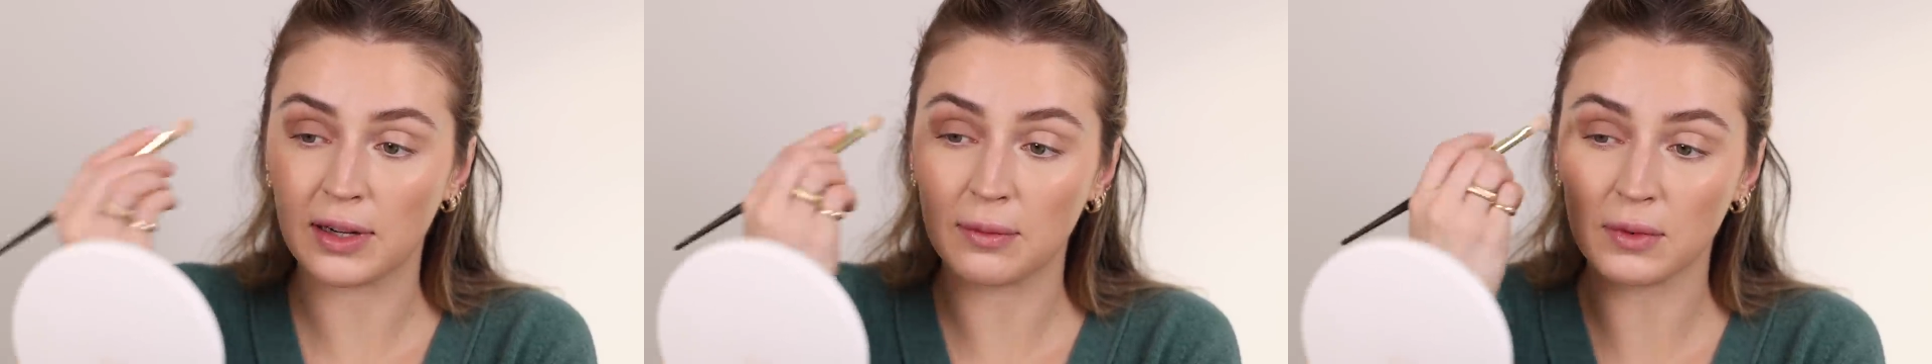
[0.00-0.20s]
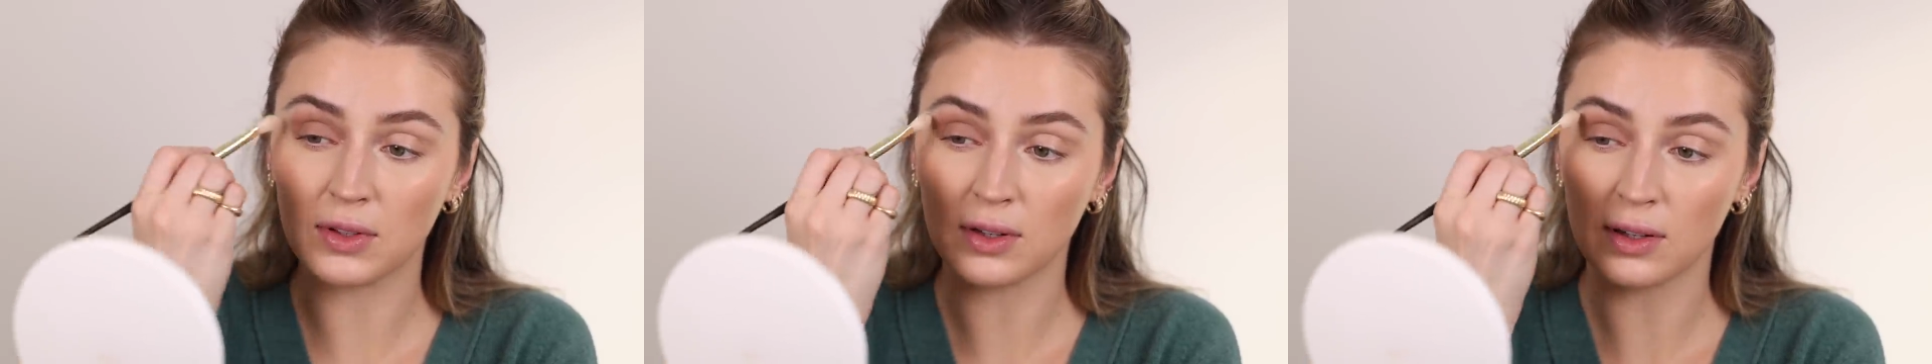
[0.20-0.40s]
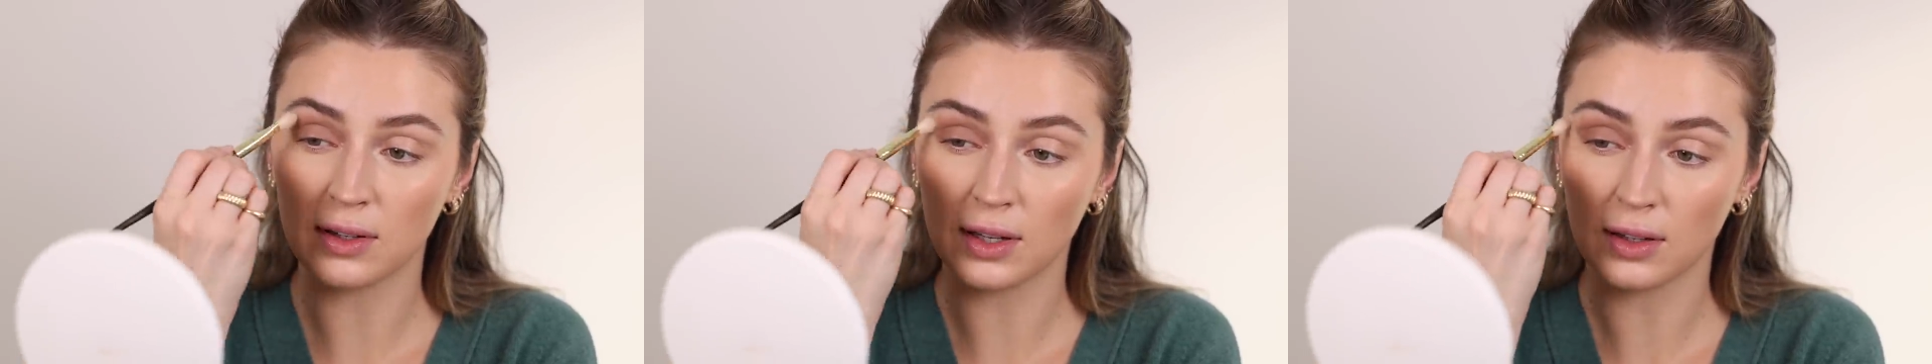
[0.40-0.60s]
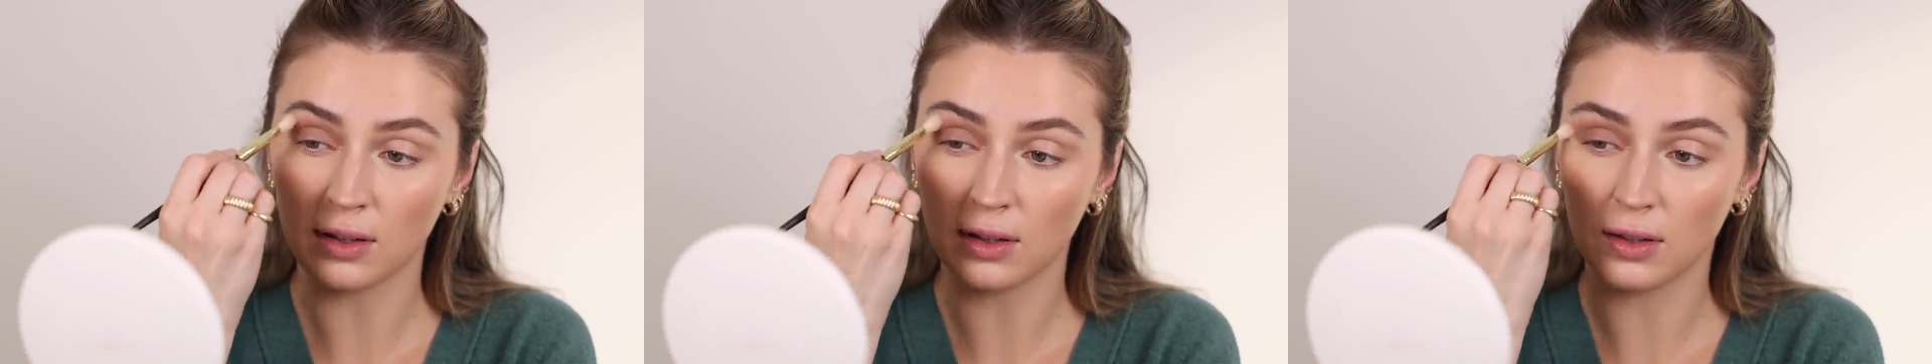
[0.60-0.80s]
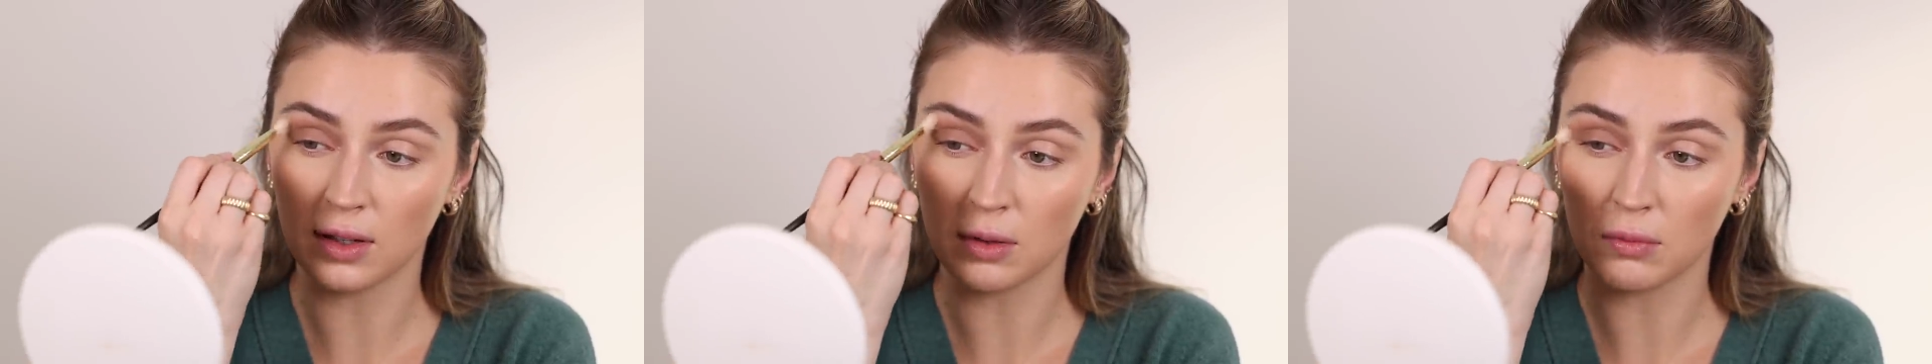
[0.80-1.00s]
I'm just going to take a
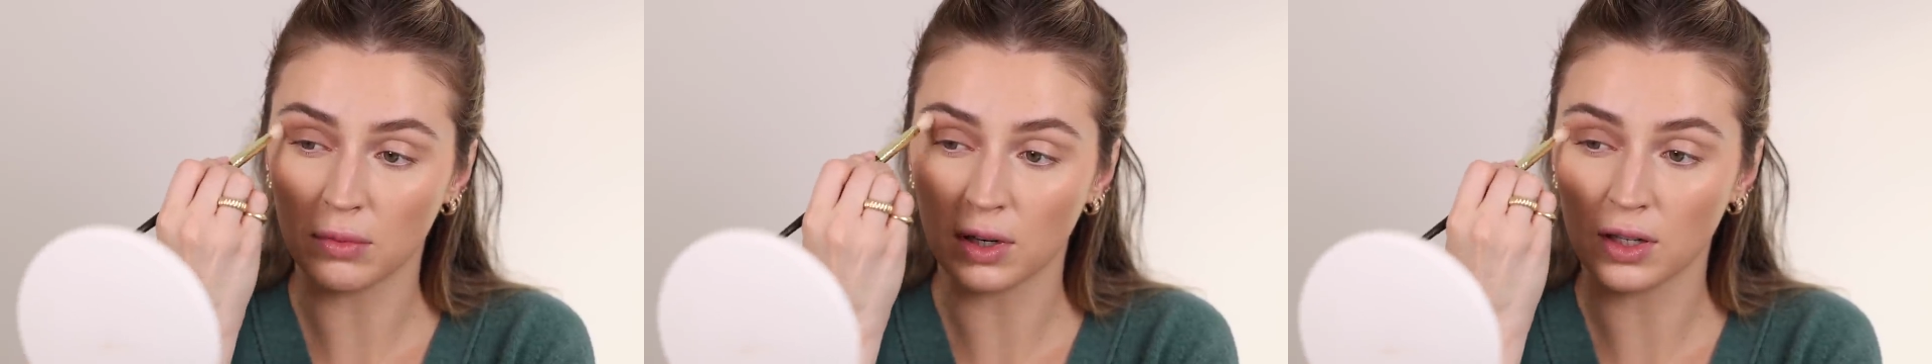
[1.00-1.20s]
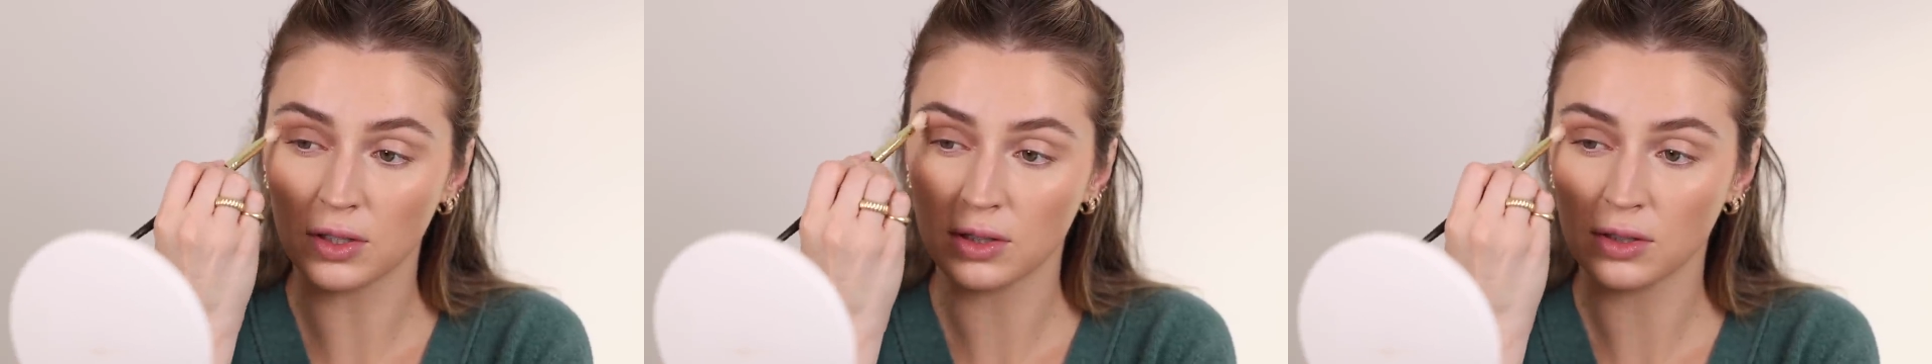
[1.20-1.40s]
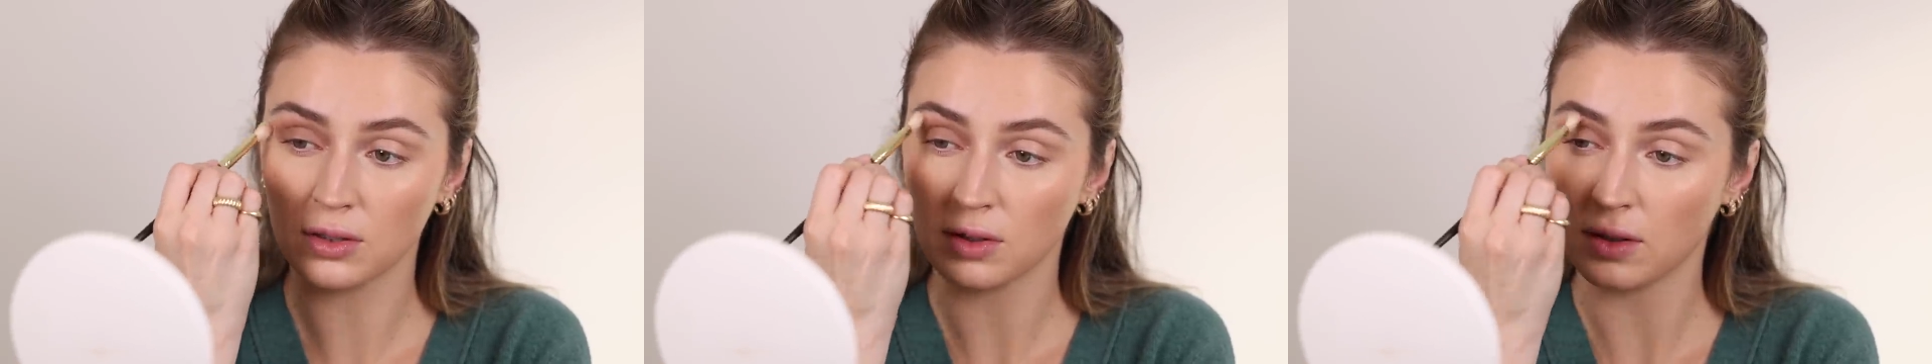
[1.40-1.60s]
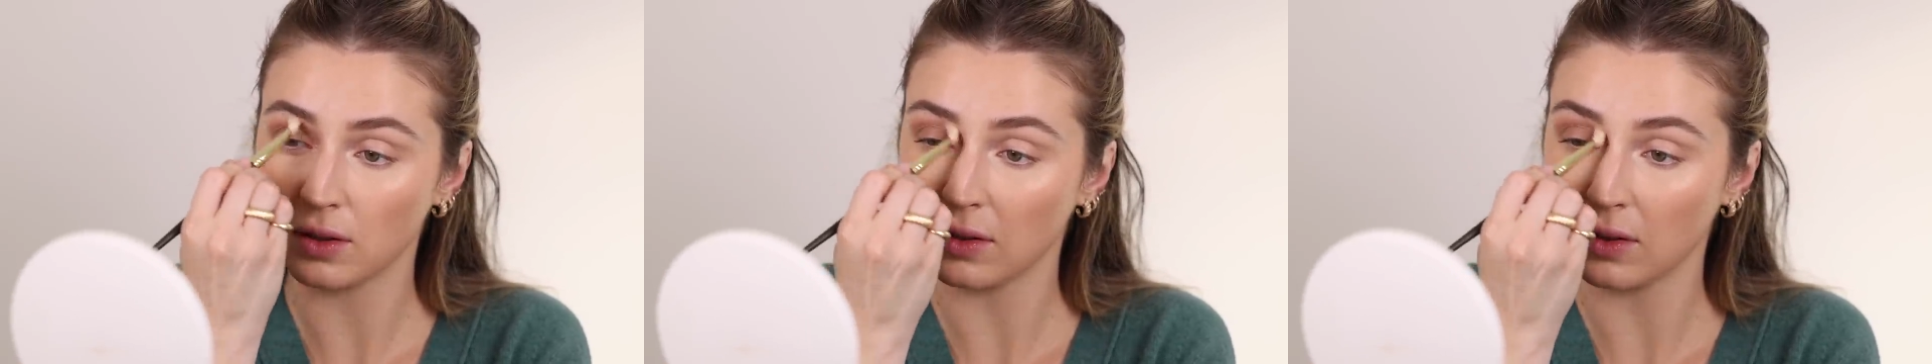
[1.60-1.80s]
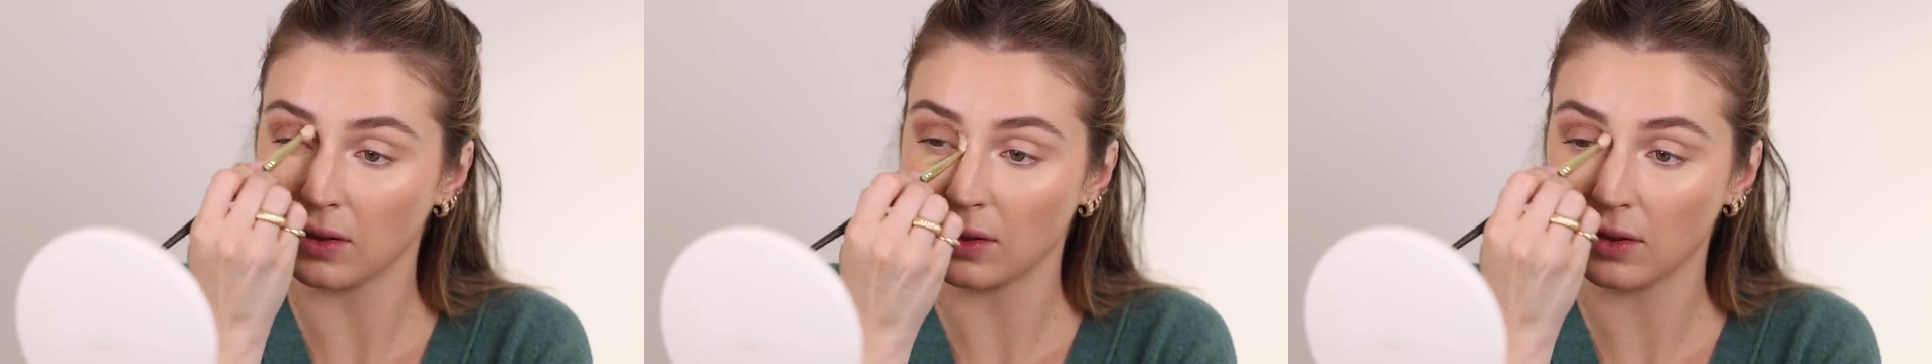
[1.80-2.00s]
clean brush
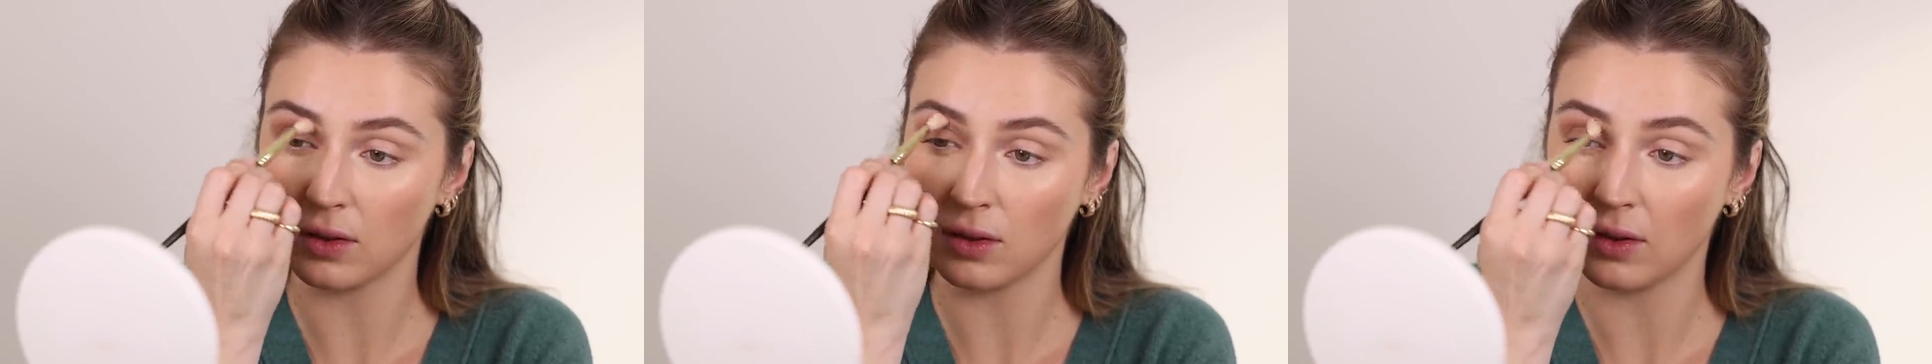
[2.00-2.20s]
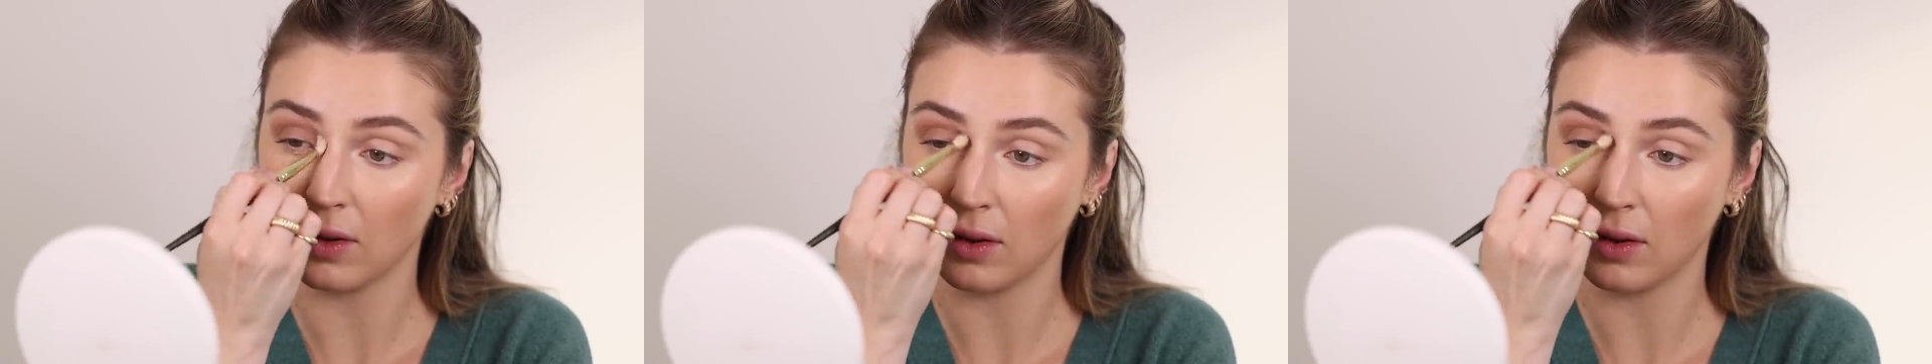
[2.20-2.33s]
and just